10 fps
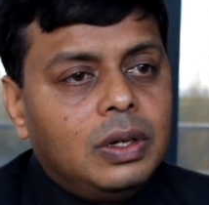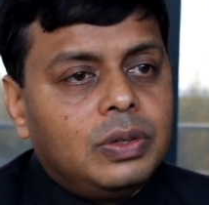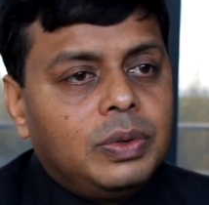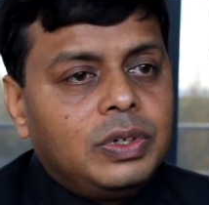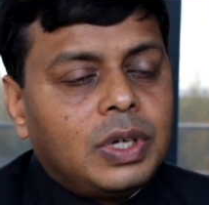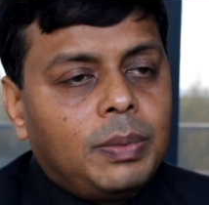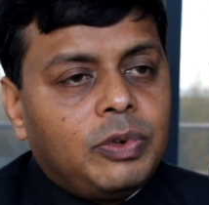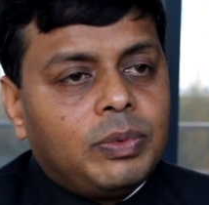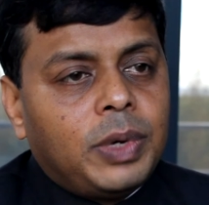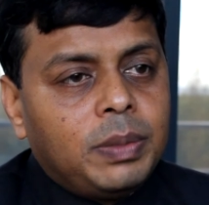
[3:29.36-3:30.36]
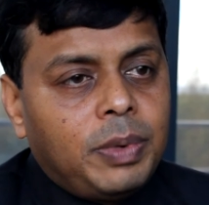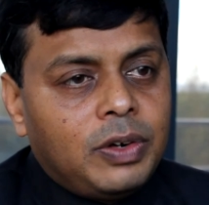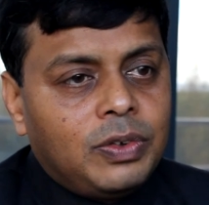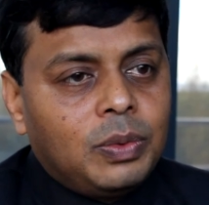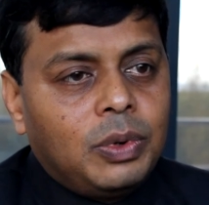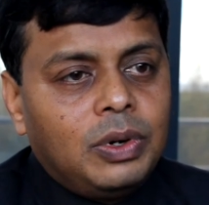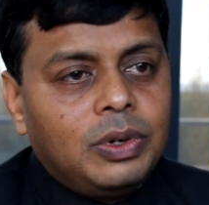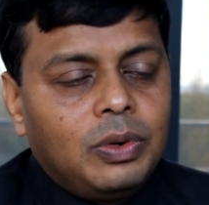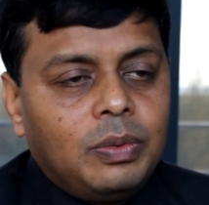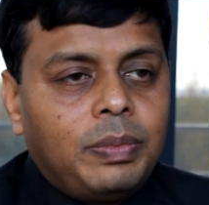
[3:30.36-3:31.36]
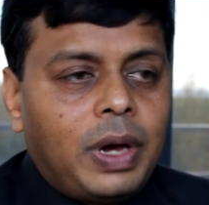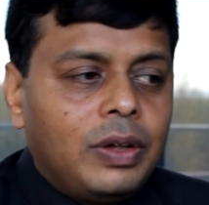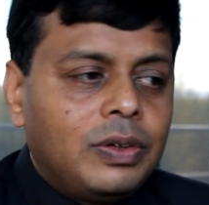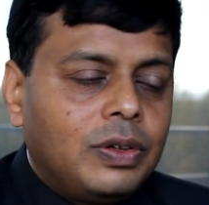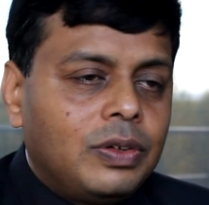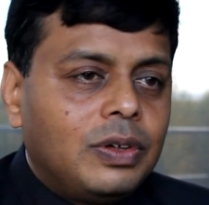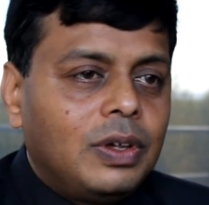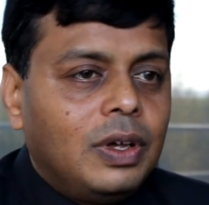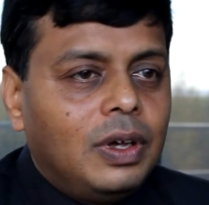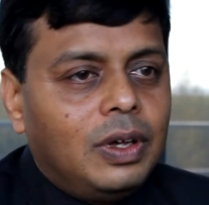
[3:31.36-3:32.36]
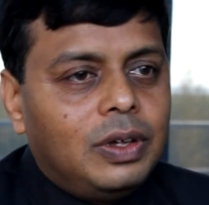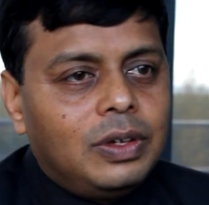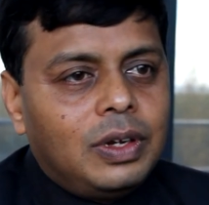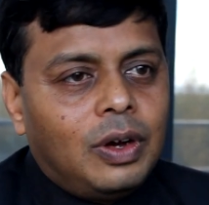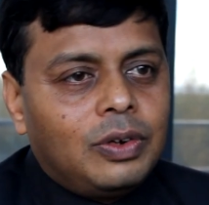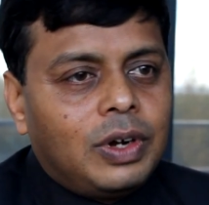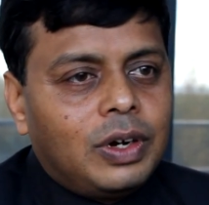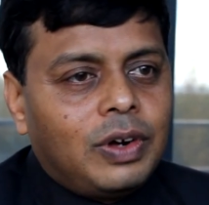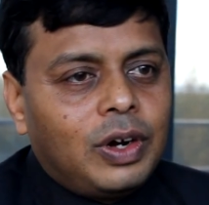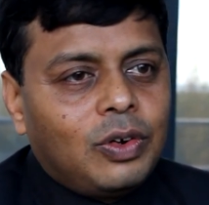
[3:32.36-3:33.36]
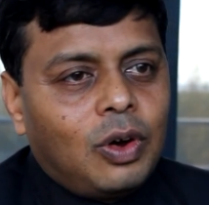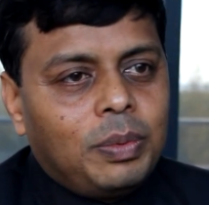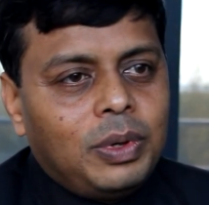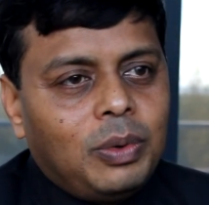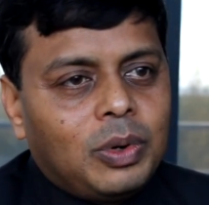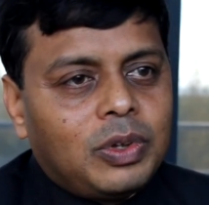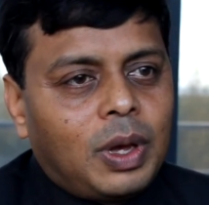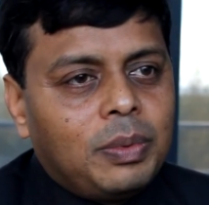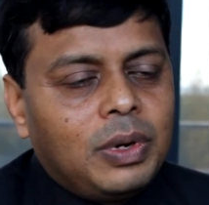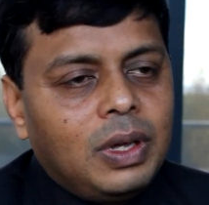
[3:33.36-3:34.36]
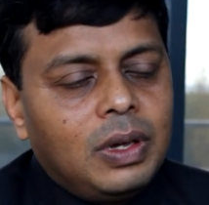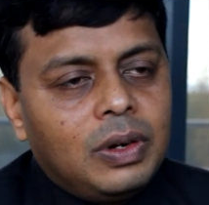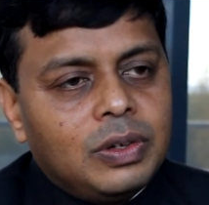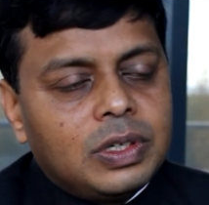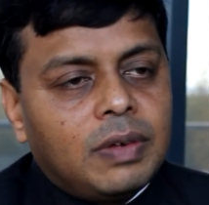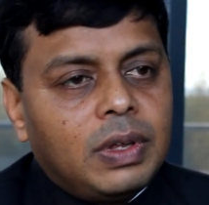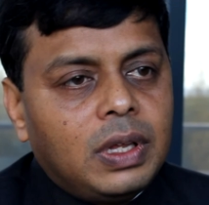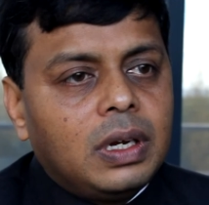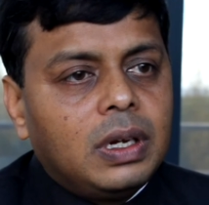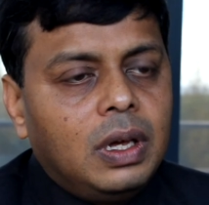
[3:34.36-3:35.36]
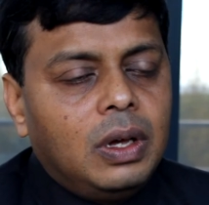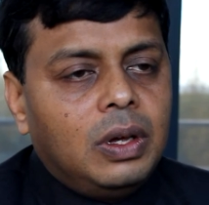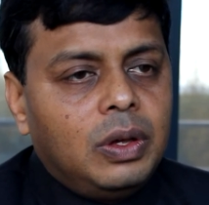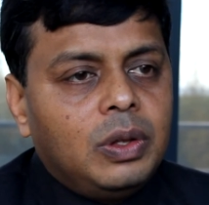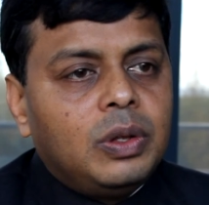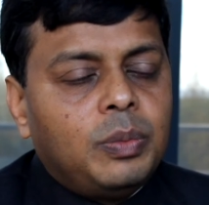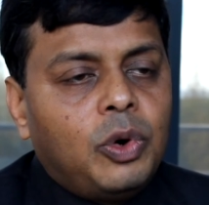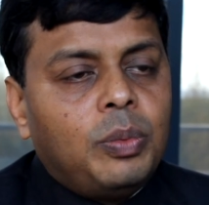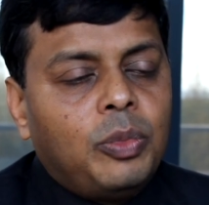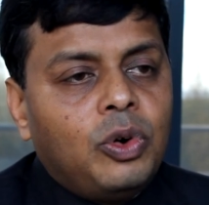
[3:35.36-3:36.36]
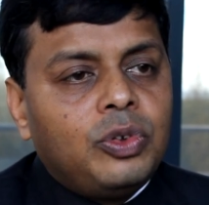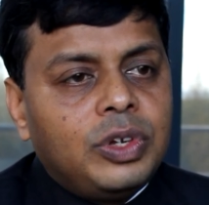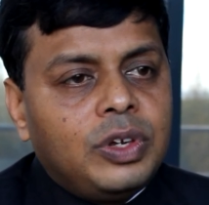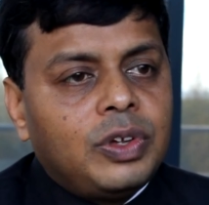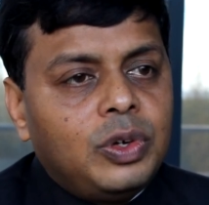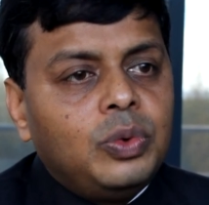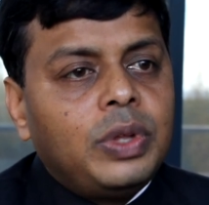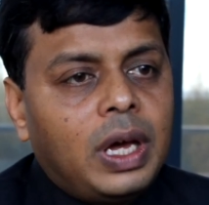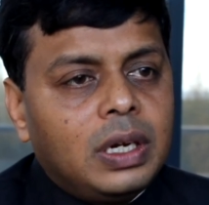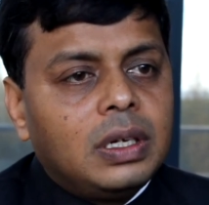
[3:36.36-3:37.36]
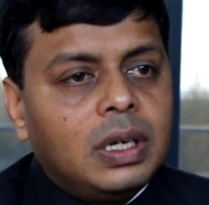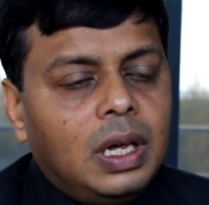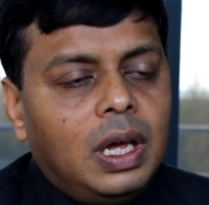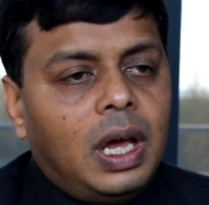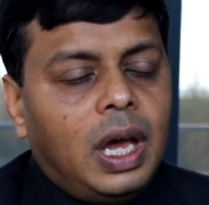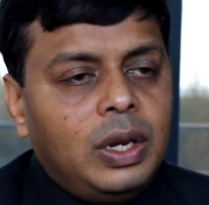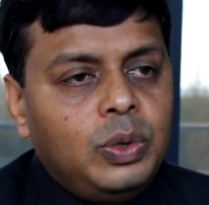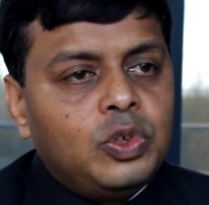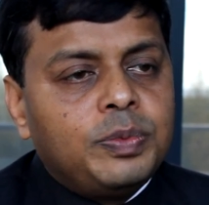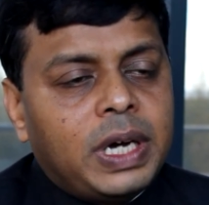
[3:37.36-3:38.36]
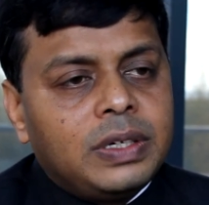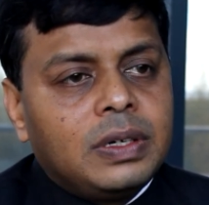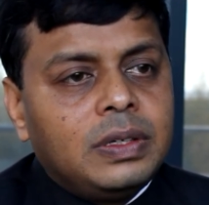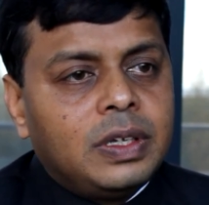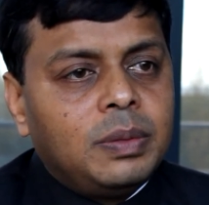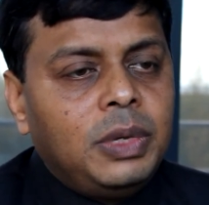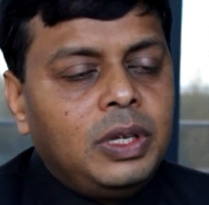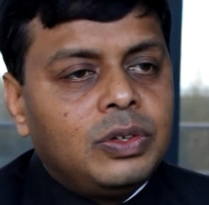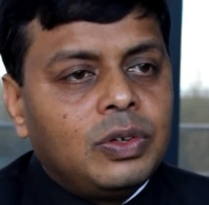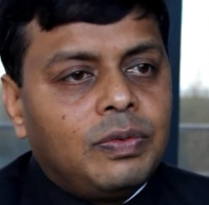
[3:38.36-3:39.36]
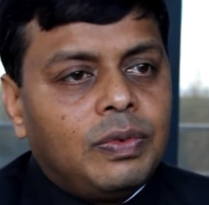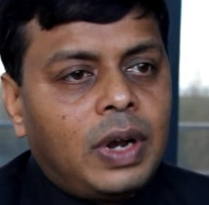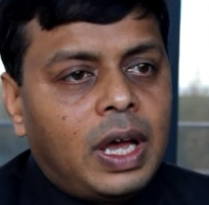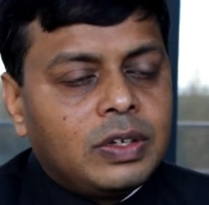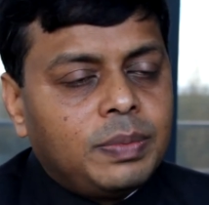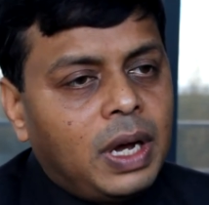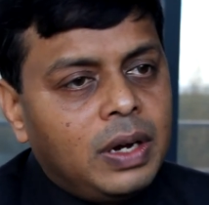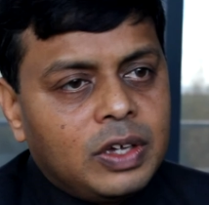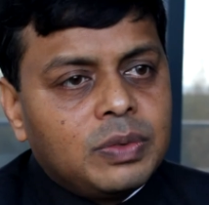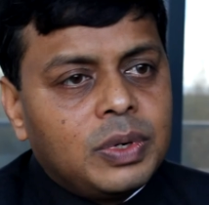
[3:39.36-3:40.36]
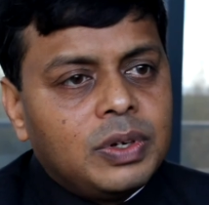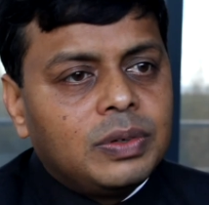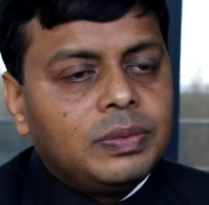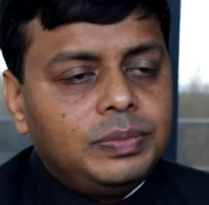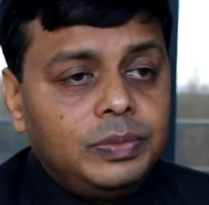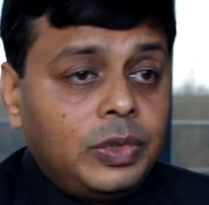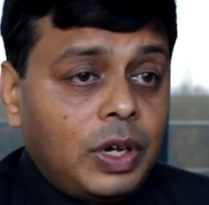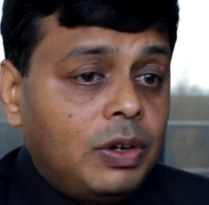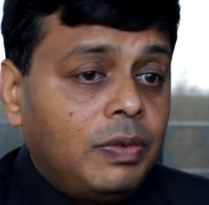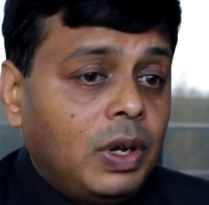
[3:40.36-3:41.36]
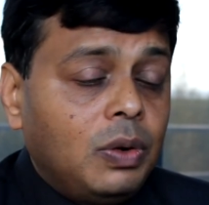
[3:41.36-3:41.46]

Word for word: So examples from other parts of the world, you know, Paris is now try, try to copy what's happening here and stuff like that. The, the more more cities that do that and use bicycles as a means of last mile transportation is actually very